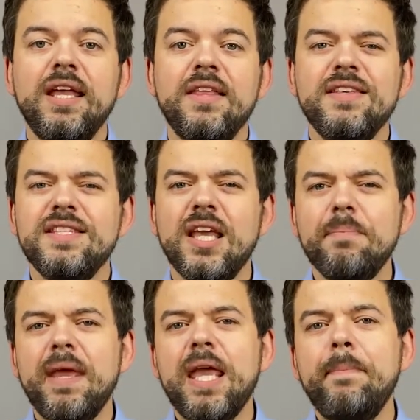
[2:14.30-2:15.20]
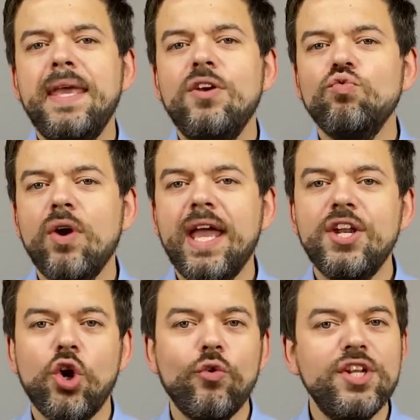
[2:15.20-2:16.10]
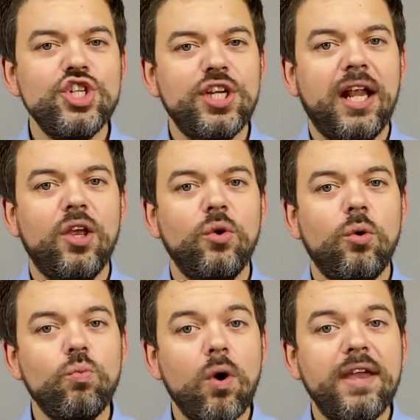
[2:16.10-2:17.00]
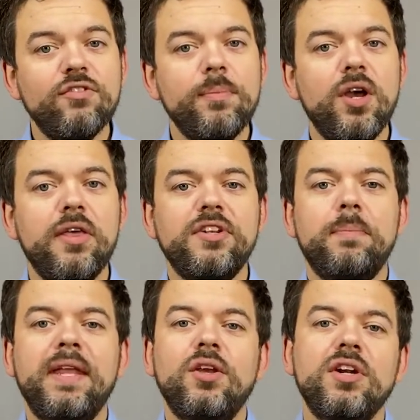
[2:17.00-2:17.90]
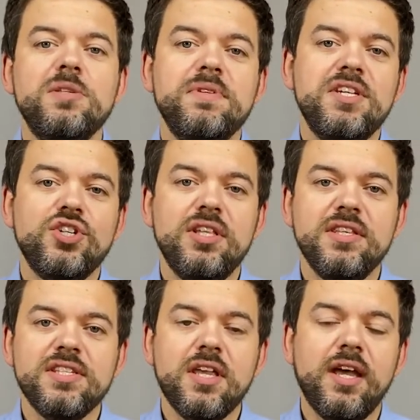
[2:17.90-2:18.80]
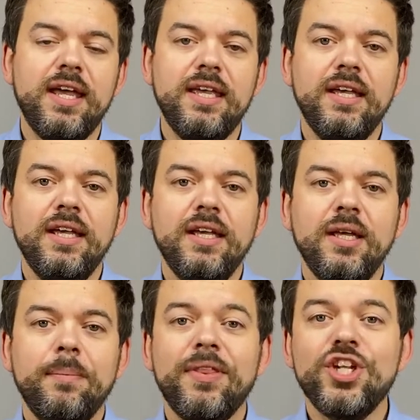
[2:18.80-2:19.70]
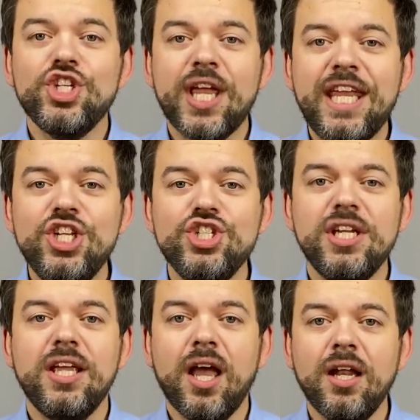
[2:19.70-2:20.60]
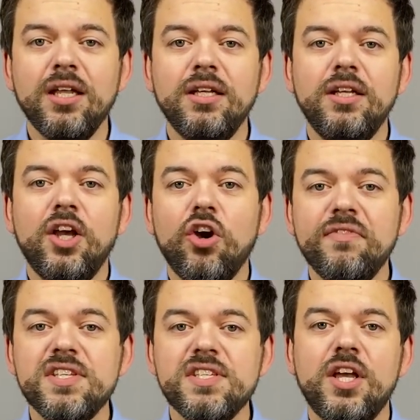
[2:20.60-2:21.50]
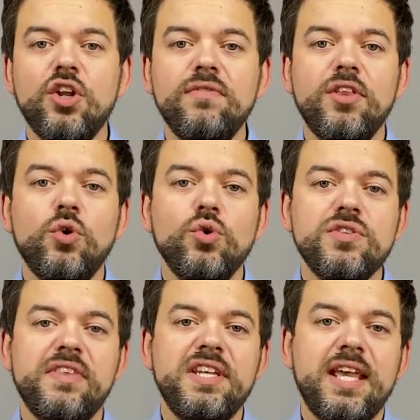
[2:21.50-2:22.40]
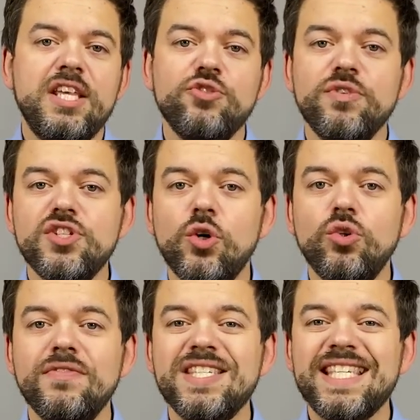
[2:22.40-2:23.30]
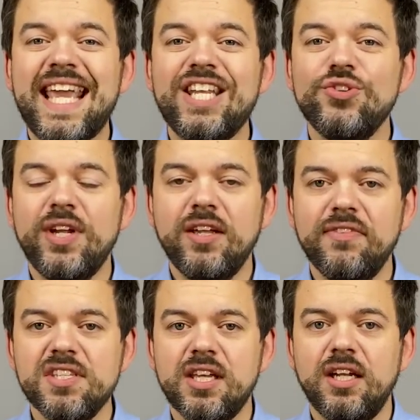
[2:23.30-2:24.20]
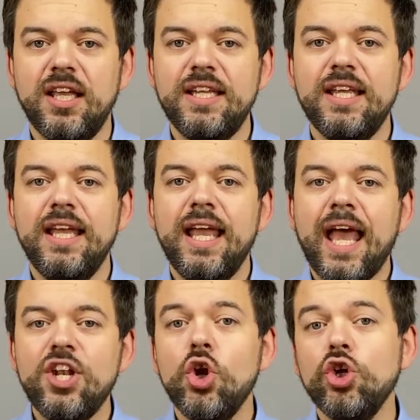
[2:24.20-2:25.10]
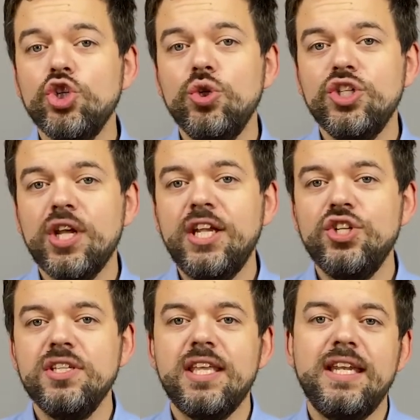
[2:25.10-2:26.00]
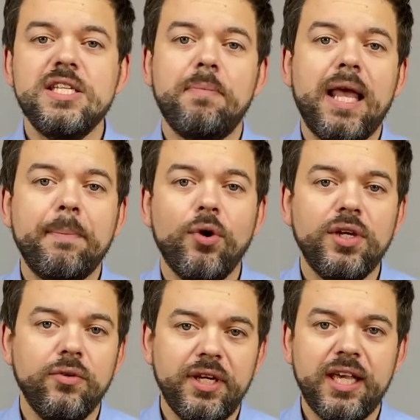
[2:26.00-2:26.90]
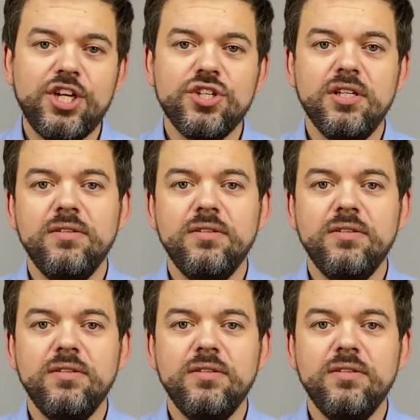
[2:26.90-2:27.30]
The sun may appear red, orange, yellow, or white from Earth, depending on its position in the sky, but the change in color of the sun over the course of the day is a result of scattering of the sunlight and not due to changes in its black body radiation.